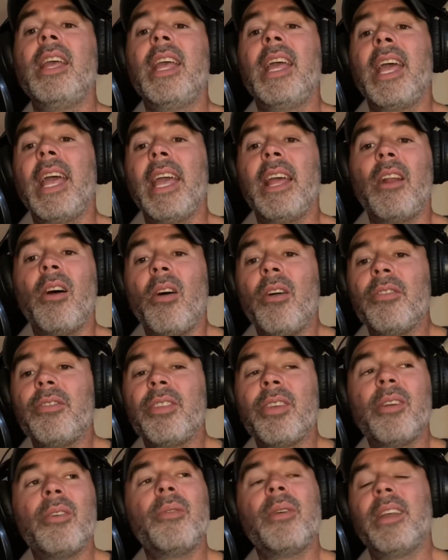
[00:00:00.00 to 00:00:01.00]
And
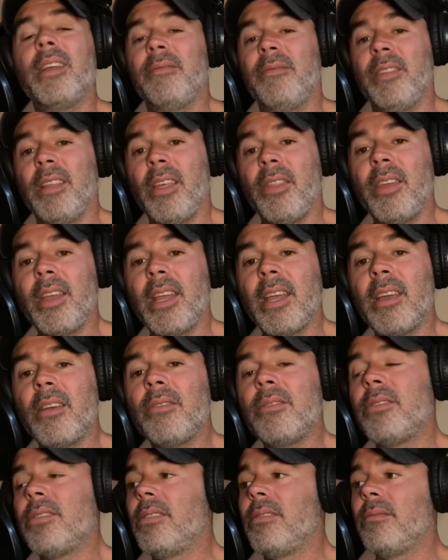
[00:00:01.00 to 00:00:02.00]
also, if nothing
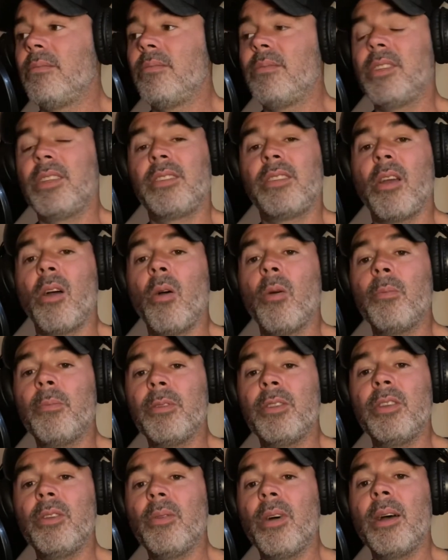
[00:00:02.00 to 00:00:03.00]
else, just open
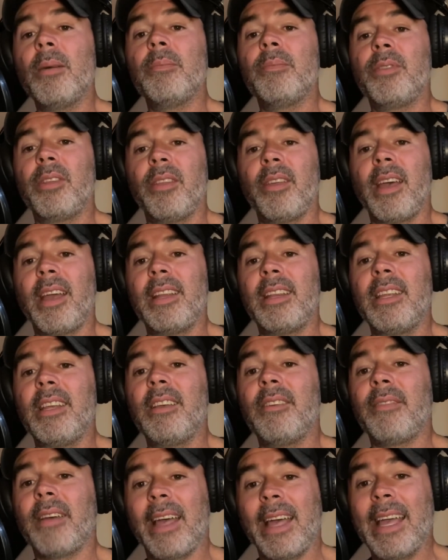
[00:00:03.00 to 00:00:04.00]
you up to the idea
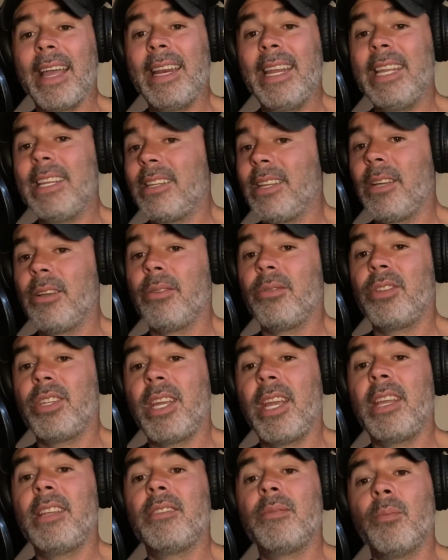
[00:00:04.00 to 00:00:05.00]
of, I need to go
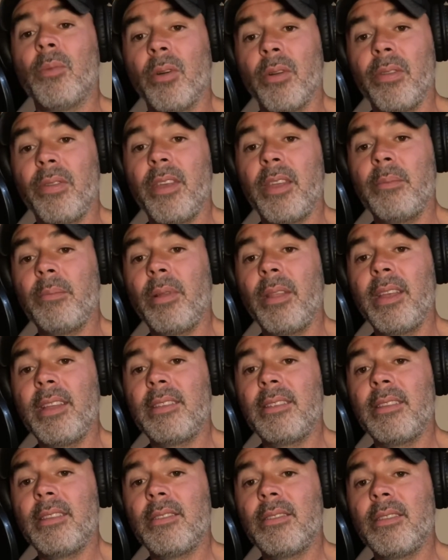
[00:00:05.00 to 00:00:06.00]
chase more thin
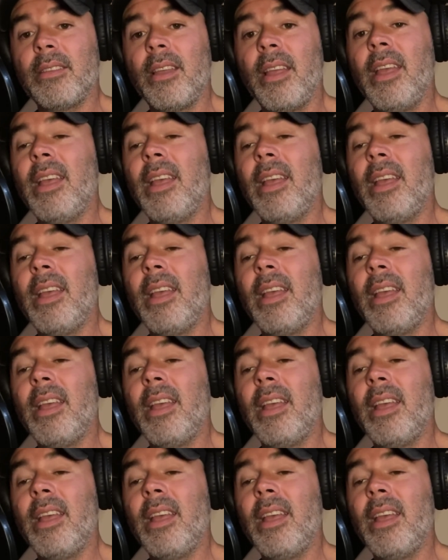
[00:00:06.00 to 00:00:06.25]
places.